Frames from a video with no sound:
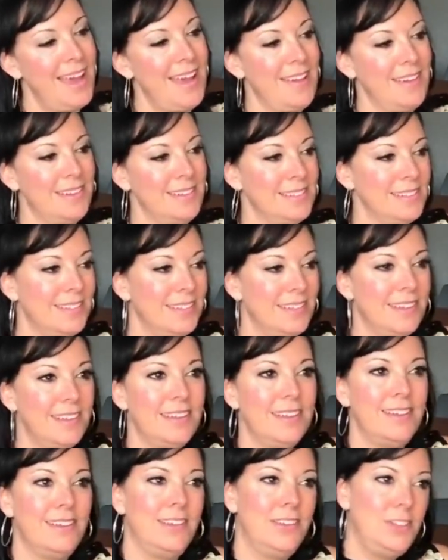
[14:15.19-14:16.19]
and
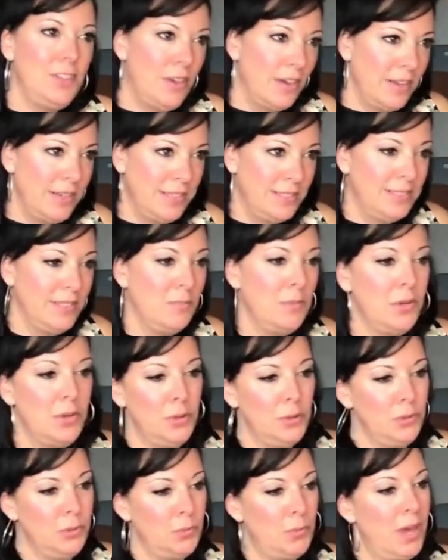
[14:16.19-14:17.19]
you're talking to someone
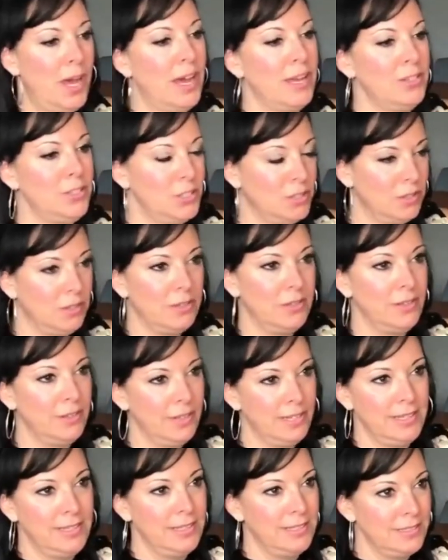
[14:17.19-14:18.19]
whose badge
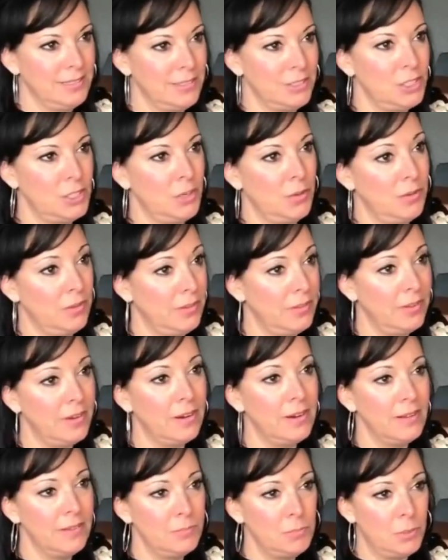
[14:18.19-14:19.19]
clearly doesn't show that
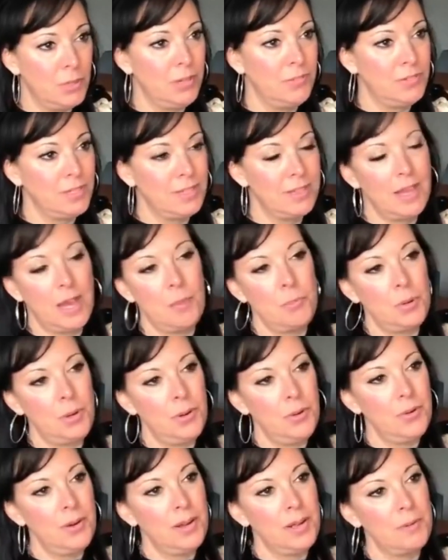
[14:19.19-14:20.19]
they're briefed in that
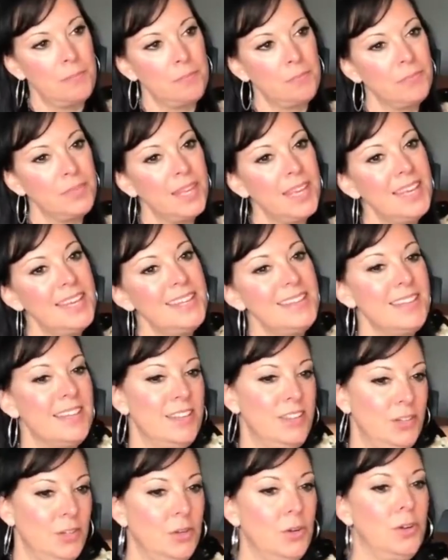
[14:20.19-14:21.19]
program,
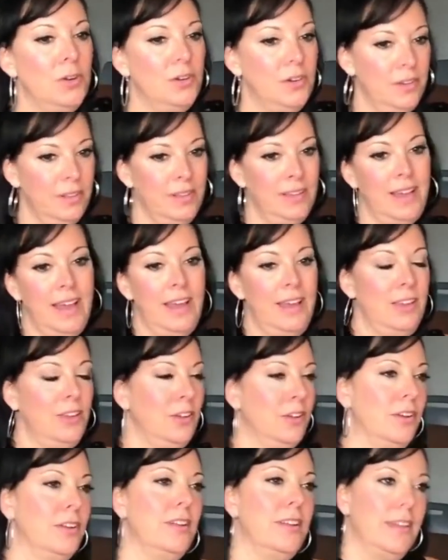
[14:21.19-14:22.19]
then you're, yeah,
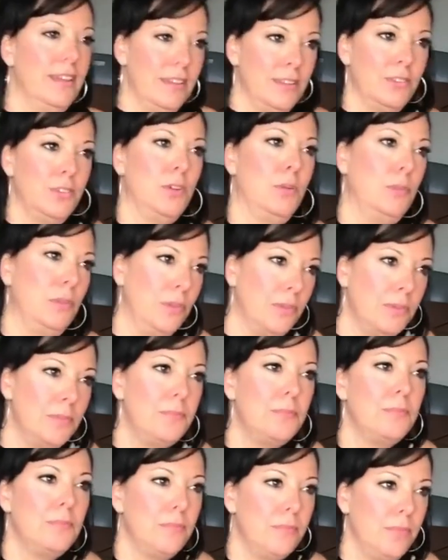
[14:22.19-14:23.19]
you're going to get in trouble
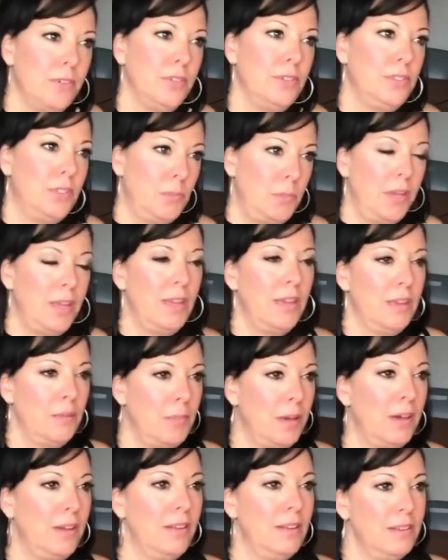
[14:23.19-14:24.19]
mm-hmm. for speaking
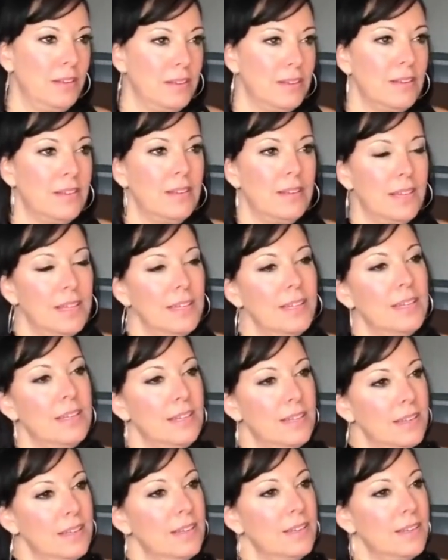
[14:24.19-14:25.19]
about it. And so,
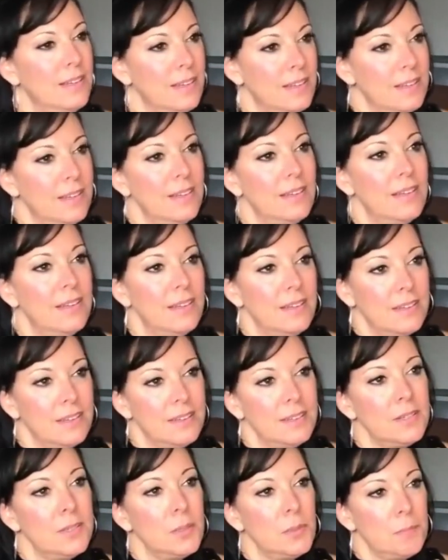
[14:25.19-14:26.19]
from what I
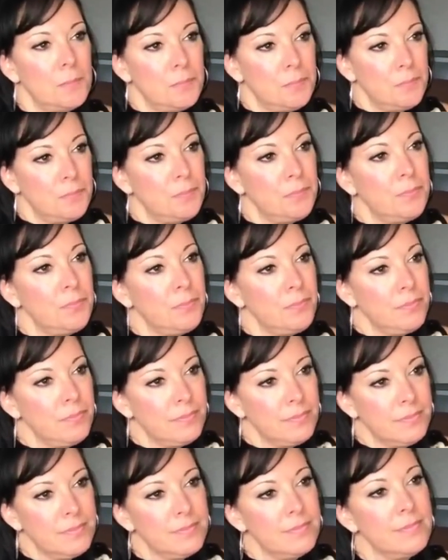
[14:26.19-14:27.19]
understand, there there were
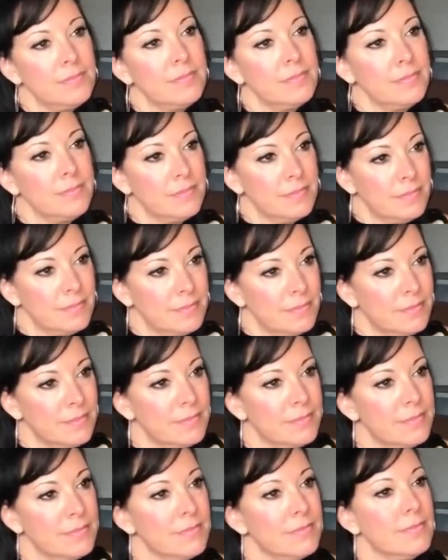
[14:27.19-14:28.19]
some things that you were briefed
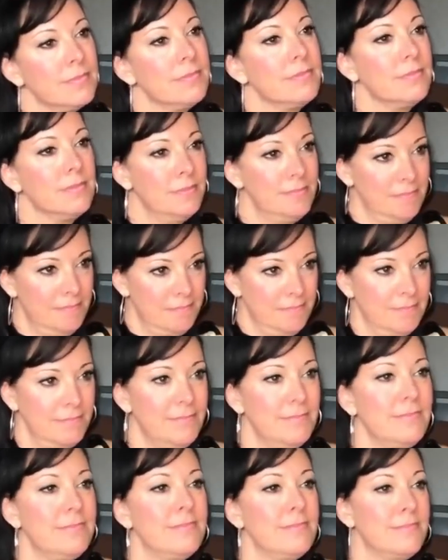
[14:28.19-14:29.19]
in on, mm-hmm.
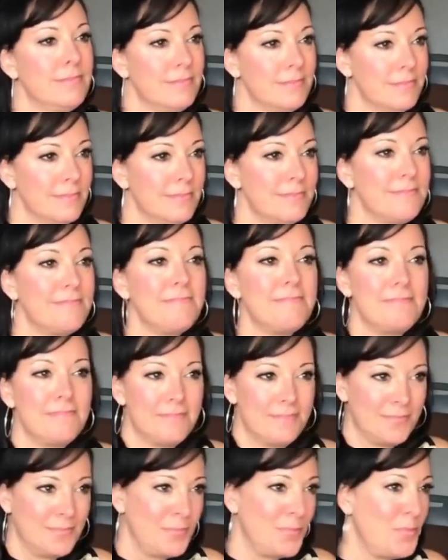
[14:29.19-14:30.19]
which you weren't allowed to
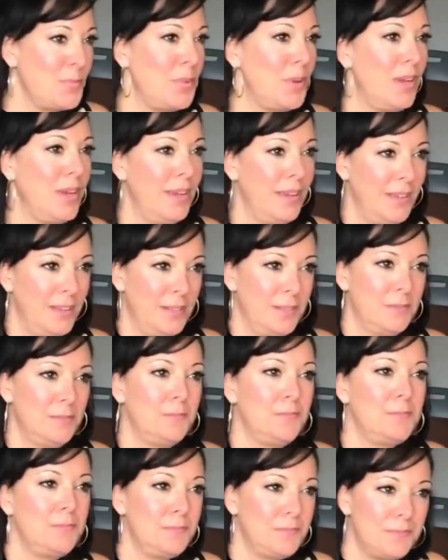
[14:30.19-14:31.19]
speak on, which mm-hmm. you've never
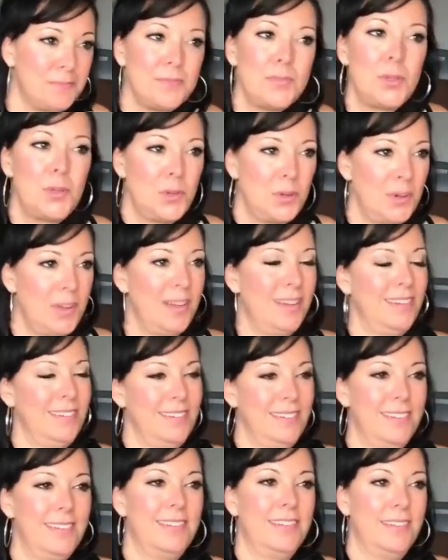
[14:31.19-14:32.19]
spoken on
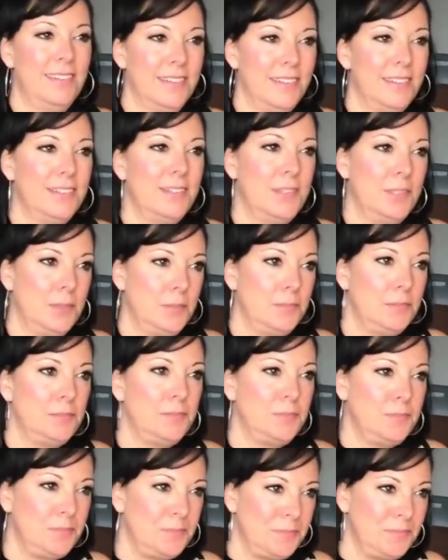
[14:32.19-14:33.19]
Correct. because of your
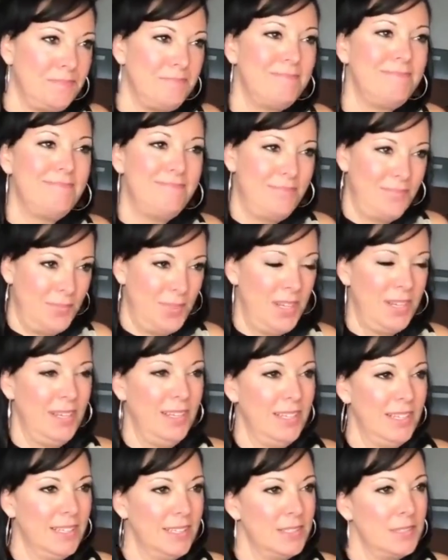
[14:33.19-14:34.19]
duty.
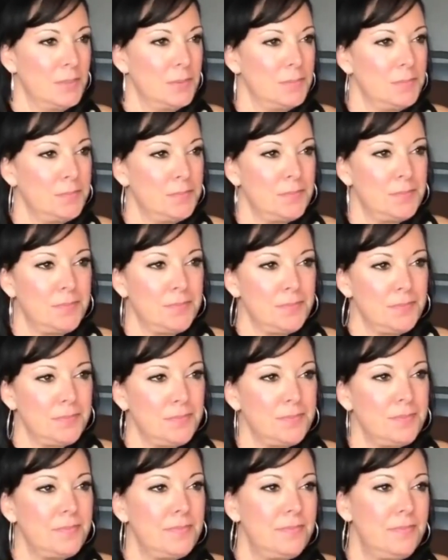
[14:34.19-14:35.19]
Um,
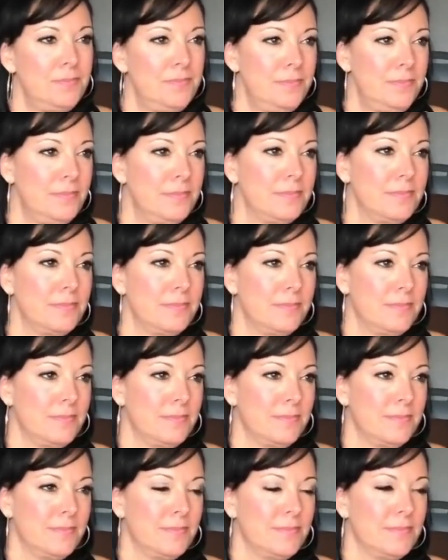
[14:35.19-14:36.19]
so,
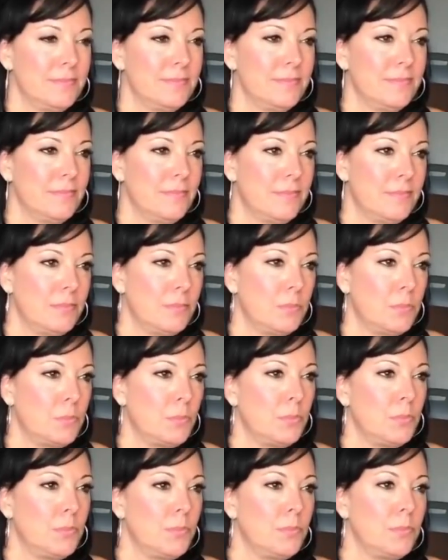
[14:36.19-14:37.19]
give me an
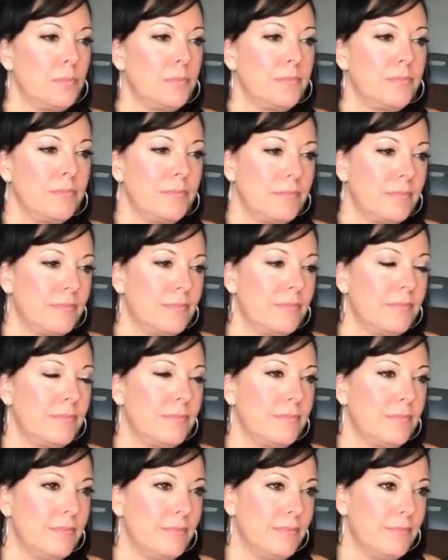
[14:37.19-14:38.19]
idea
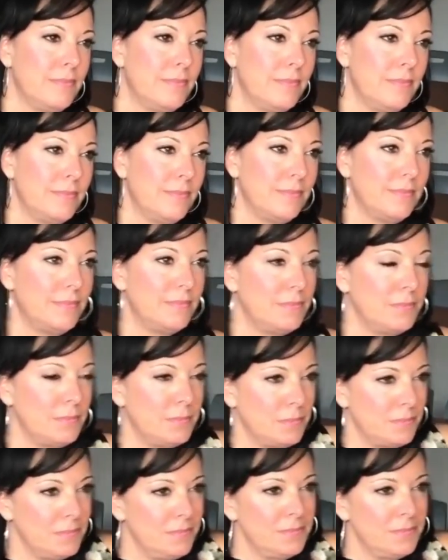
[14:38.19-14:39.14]
of on like